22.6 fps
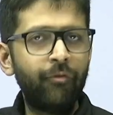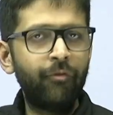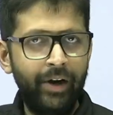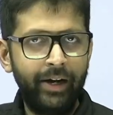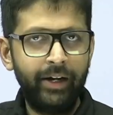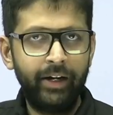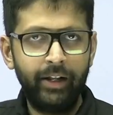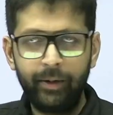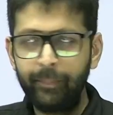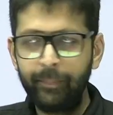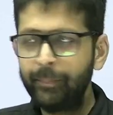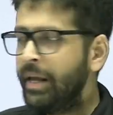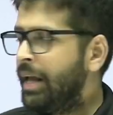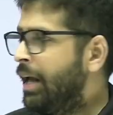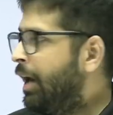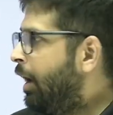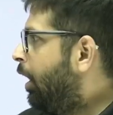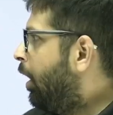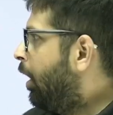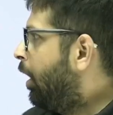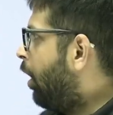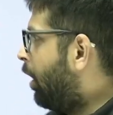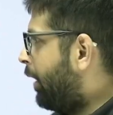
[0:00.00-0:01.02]
vendor.
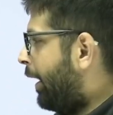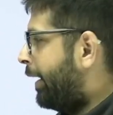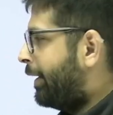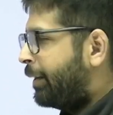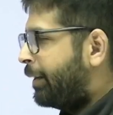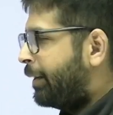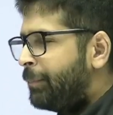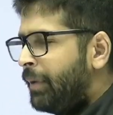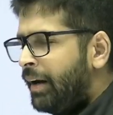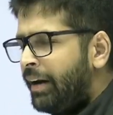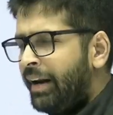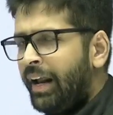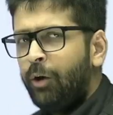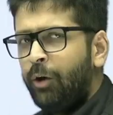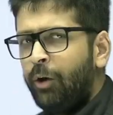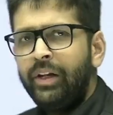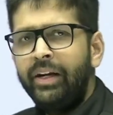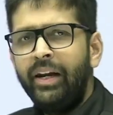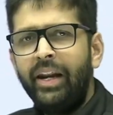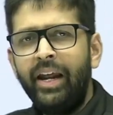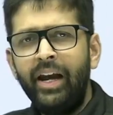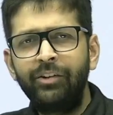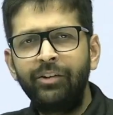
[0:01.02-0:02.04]
Alright, now the
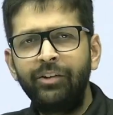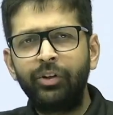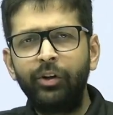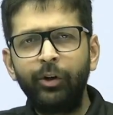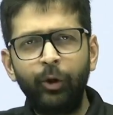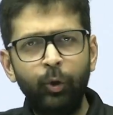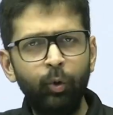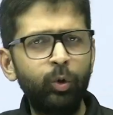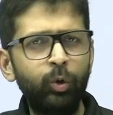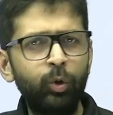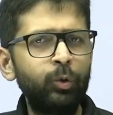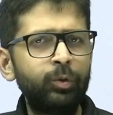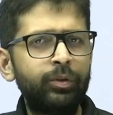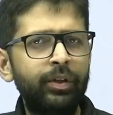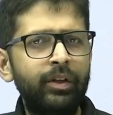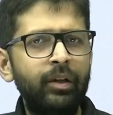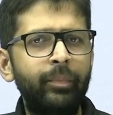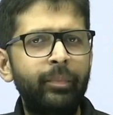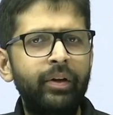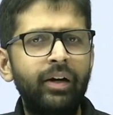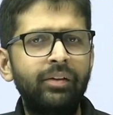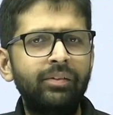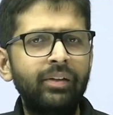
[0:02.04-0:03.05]
next 2 to 3
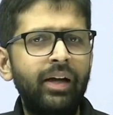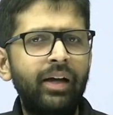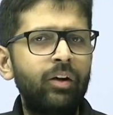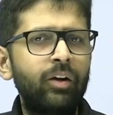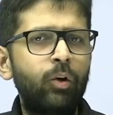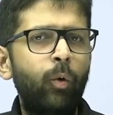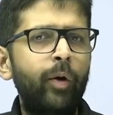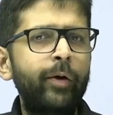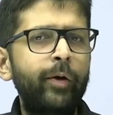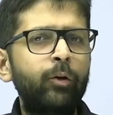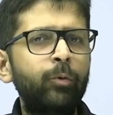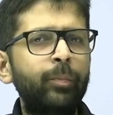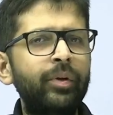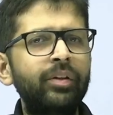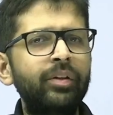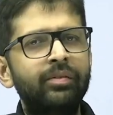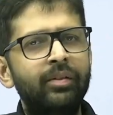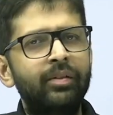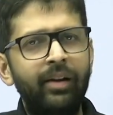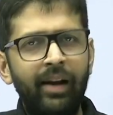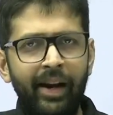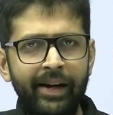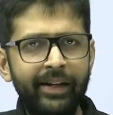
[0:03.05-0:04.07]
minutes are going to be
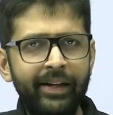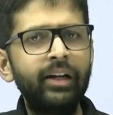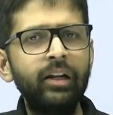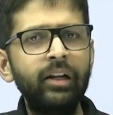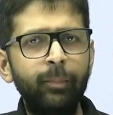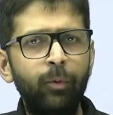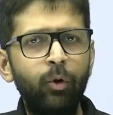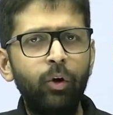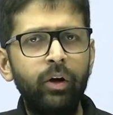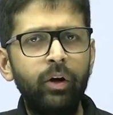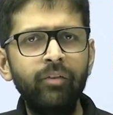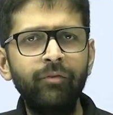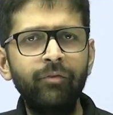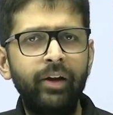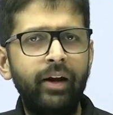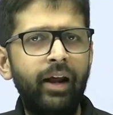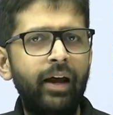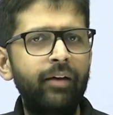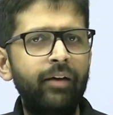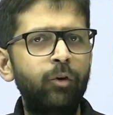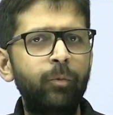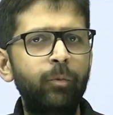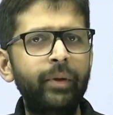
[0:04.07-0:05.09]
slightly boring where I
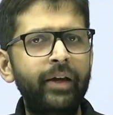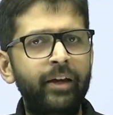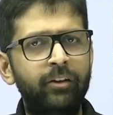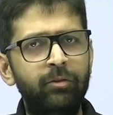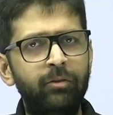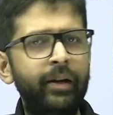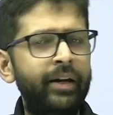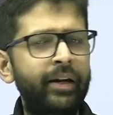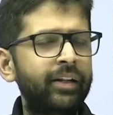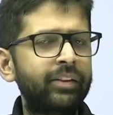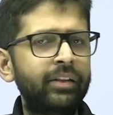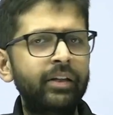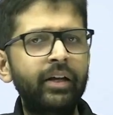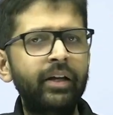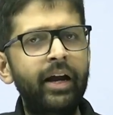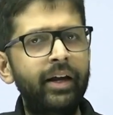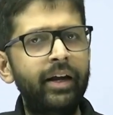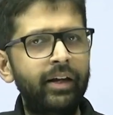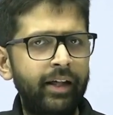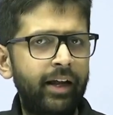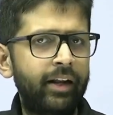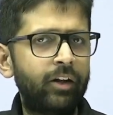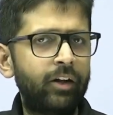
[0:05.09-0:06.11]
would be explaining the
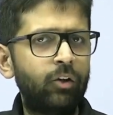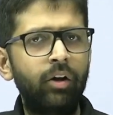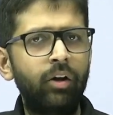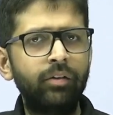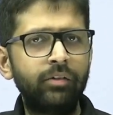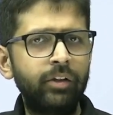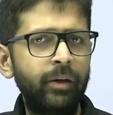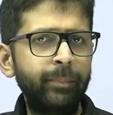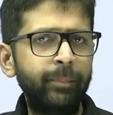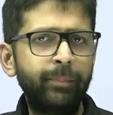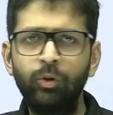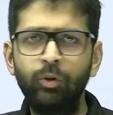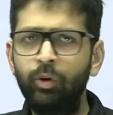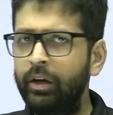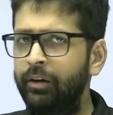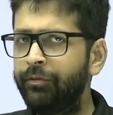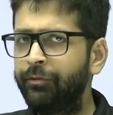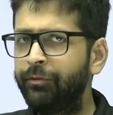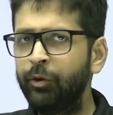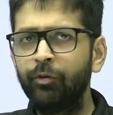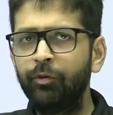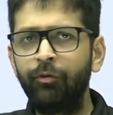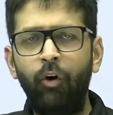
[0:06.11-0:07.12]
entire concept. So
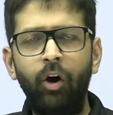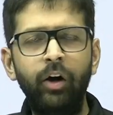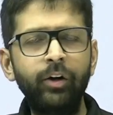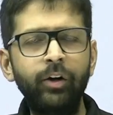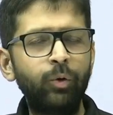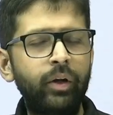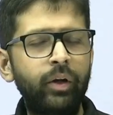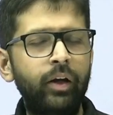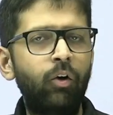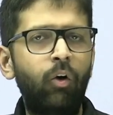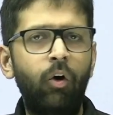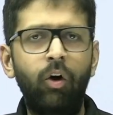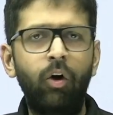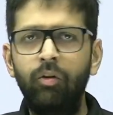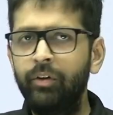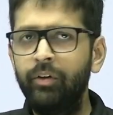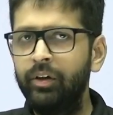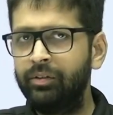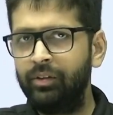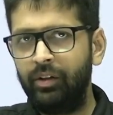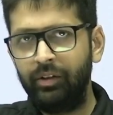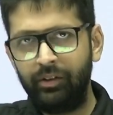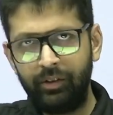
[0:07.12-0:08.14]
if you want, you can
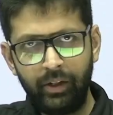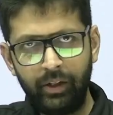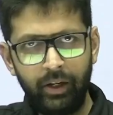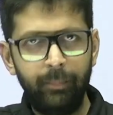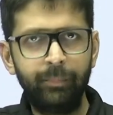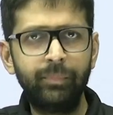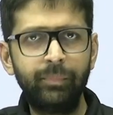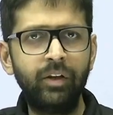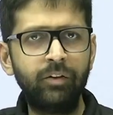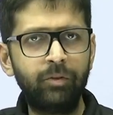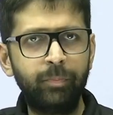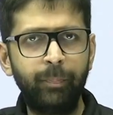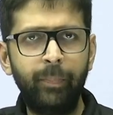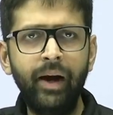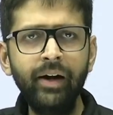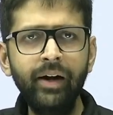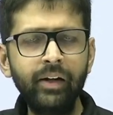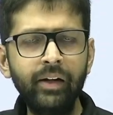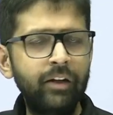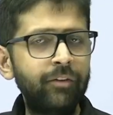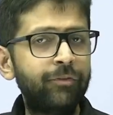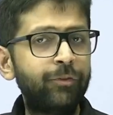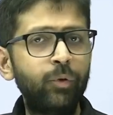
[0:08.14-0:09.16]
always skip this part
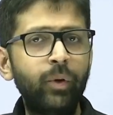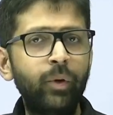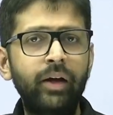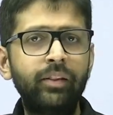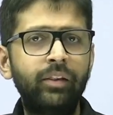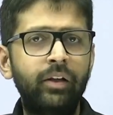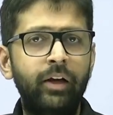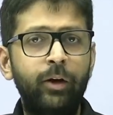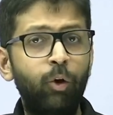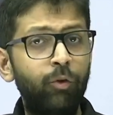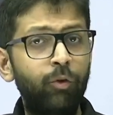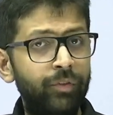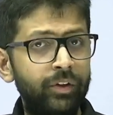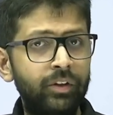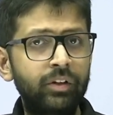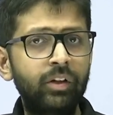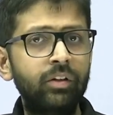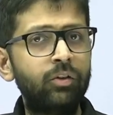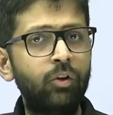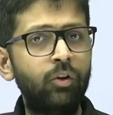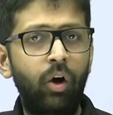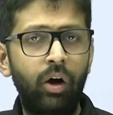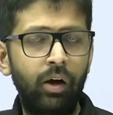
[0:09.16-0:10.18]
if you are thorough with
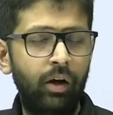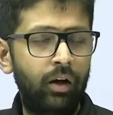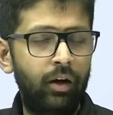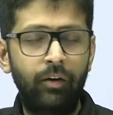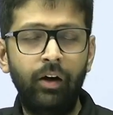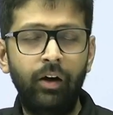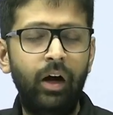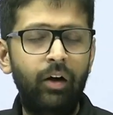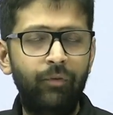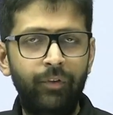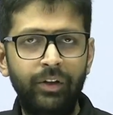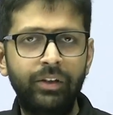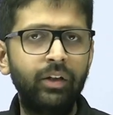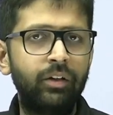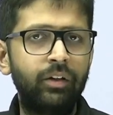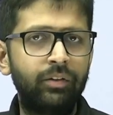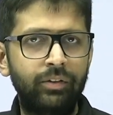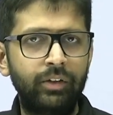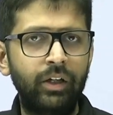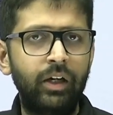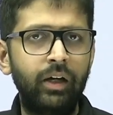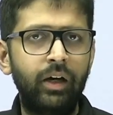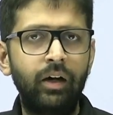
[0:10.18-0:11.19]
this, uh, with this
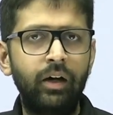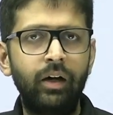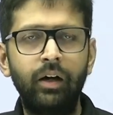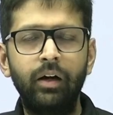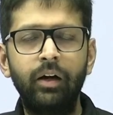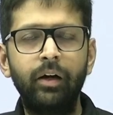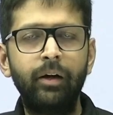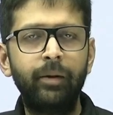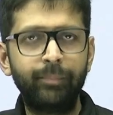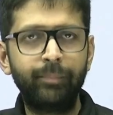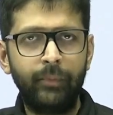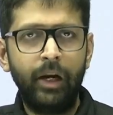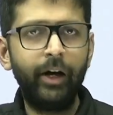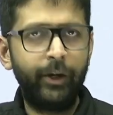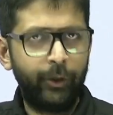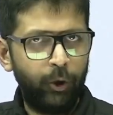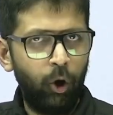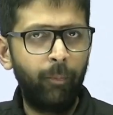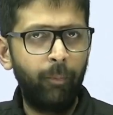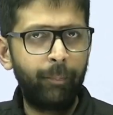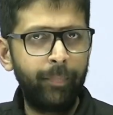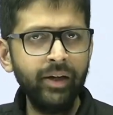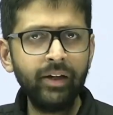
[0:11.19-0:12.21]
uh,
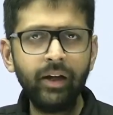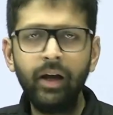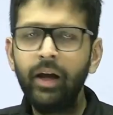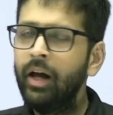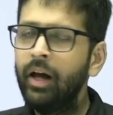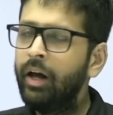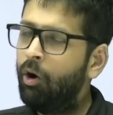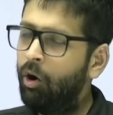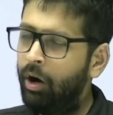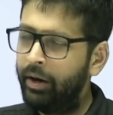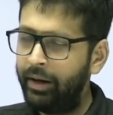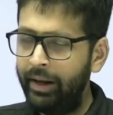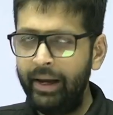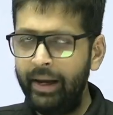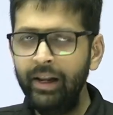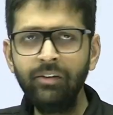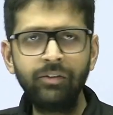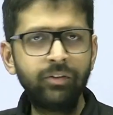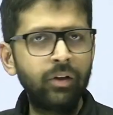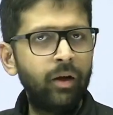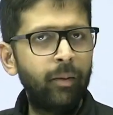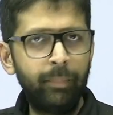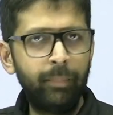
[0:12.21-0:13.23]
topic or
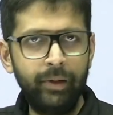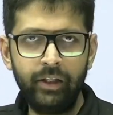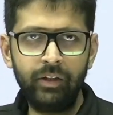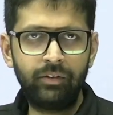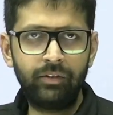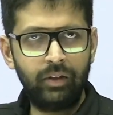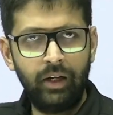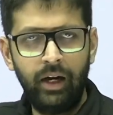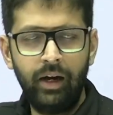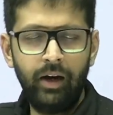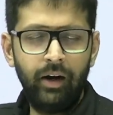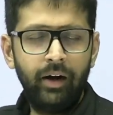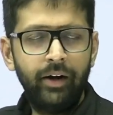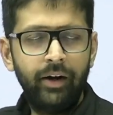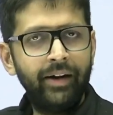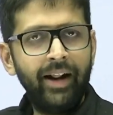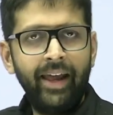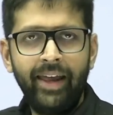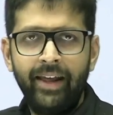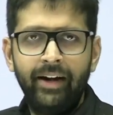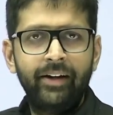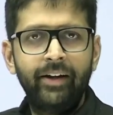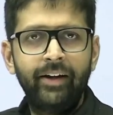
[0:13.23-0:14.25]
else please uh, try
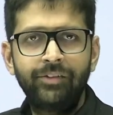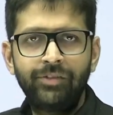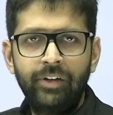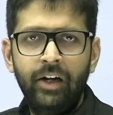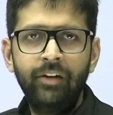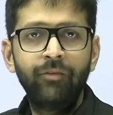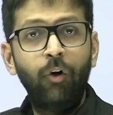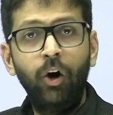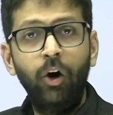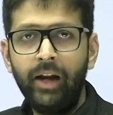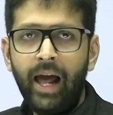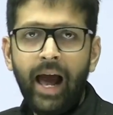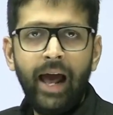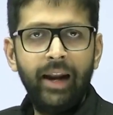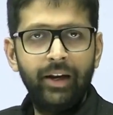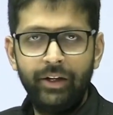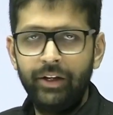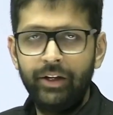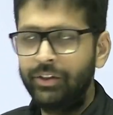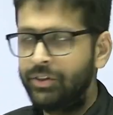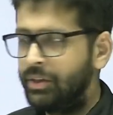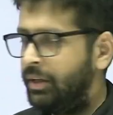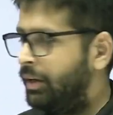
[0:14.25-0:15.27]
and understand what
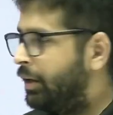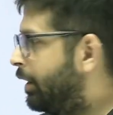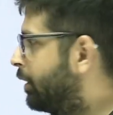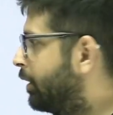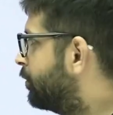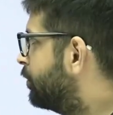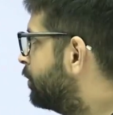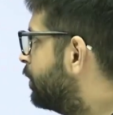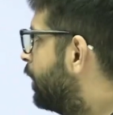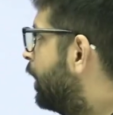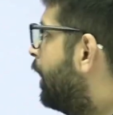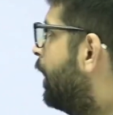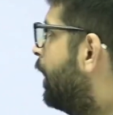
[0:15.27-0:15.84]
alligation is.